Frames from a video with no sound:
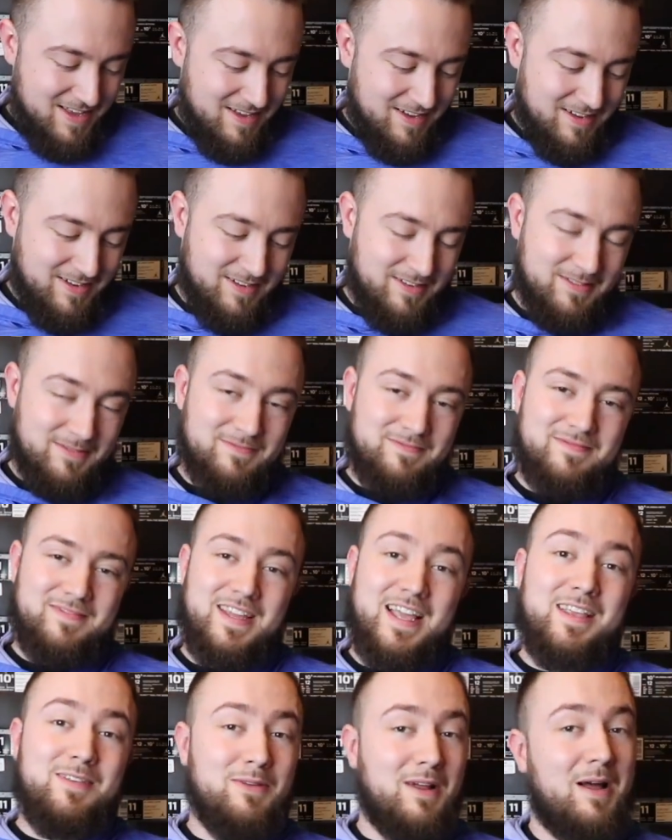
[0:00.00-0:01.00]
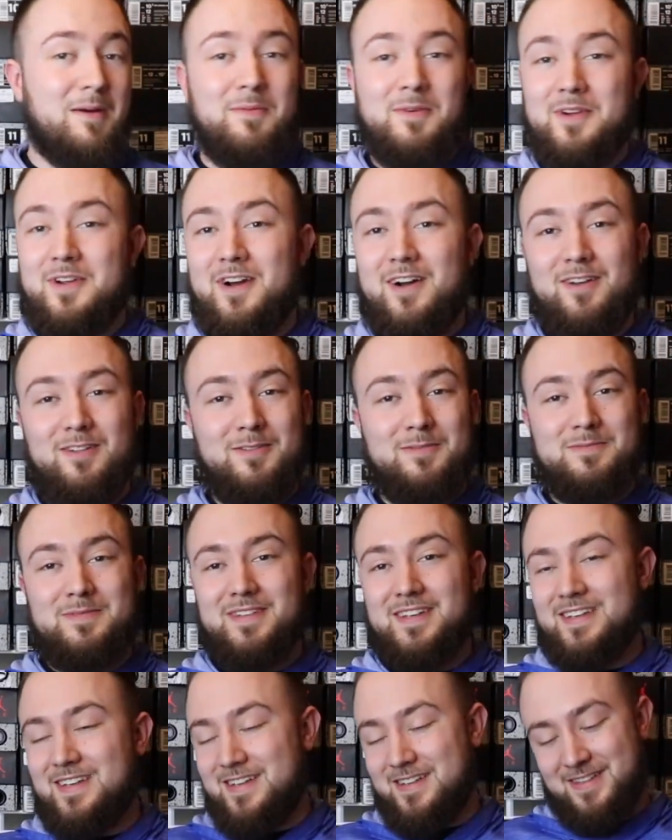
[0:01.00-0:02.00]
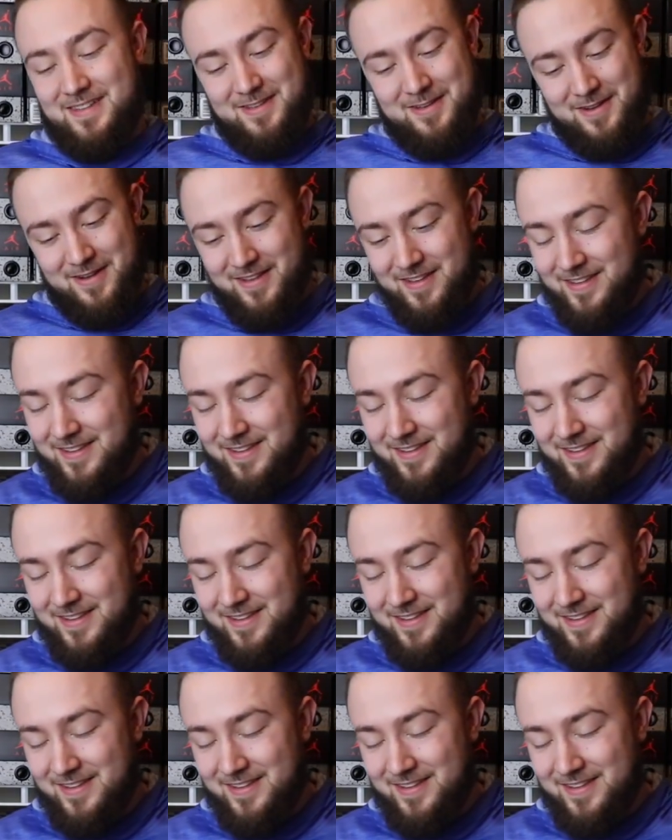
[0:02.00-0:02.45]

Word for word: That's what I'm gonna call them.